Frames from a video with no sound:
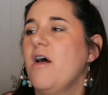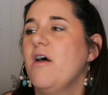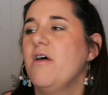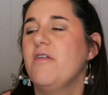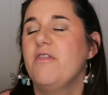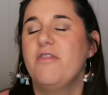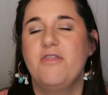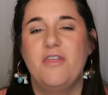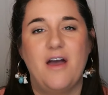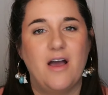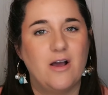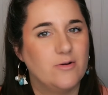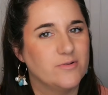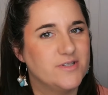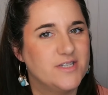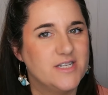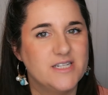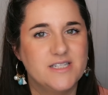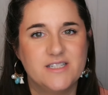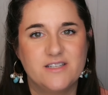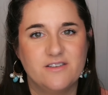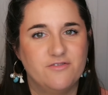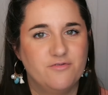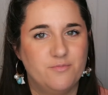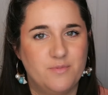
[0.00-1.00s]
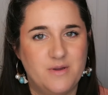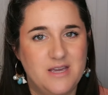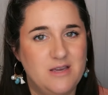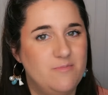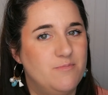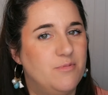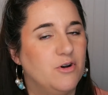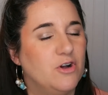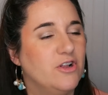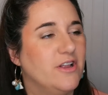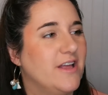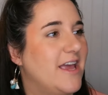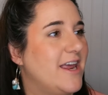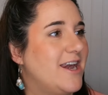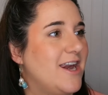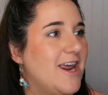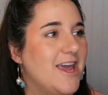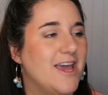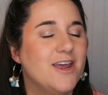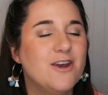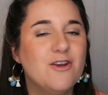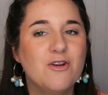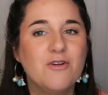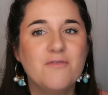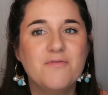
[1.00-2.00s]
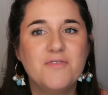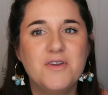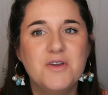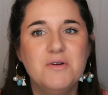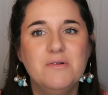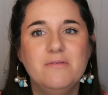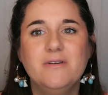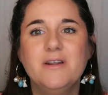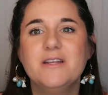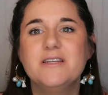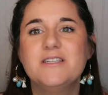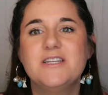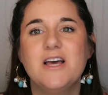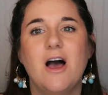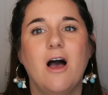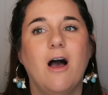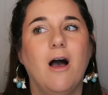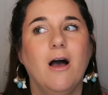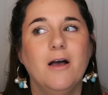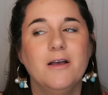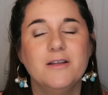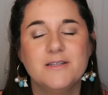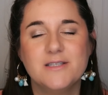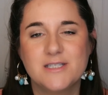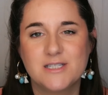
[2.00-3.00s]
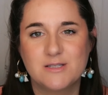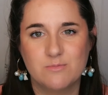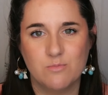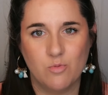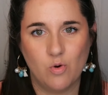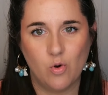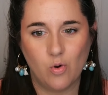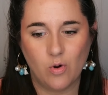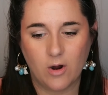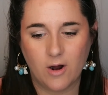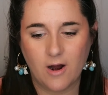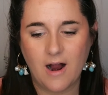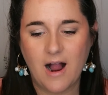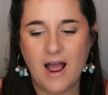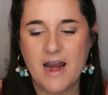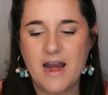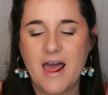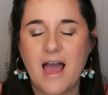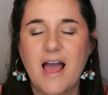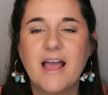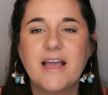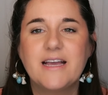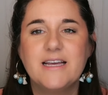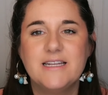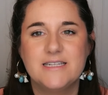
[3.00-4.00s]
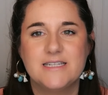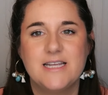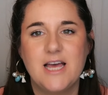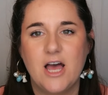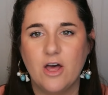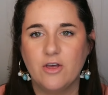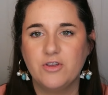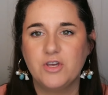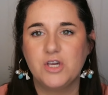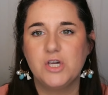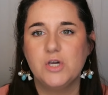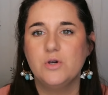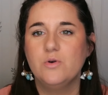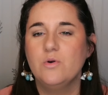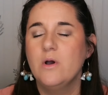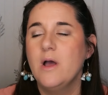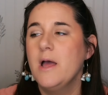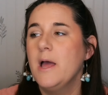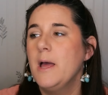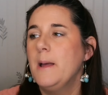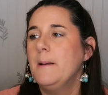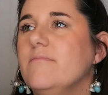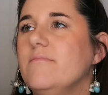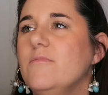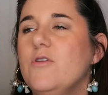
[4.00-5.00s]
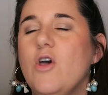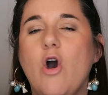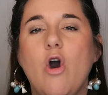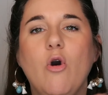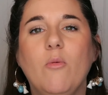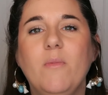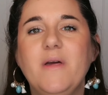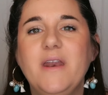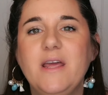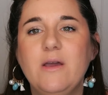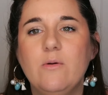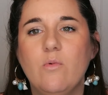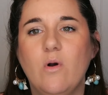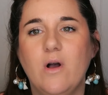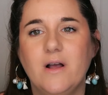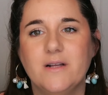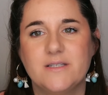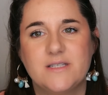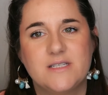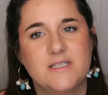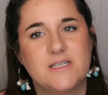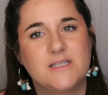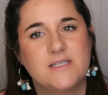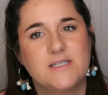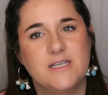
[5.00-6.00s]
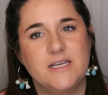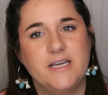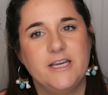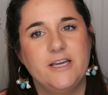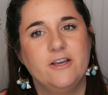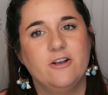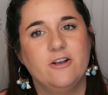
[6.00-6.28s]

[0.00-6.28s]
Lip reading: thousands of people and interviewed tons more, and I can tell you nobody wants to see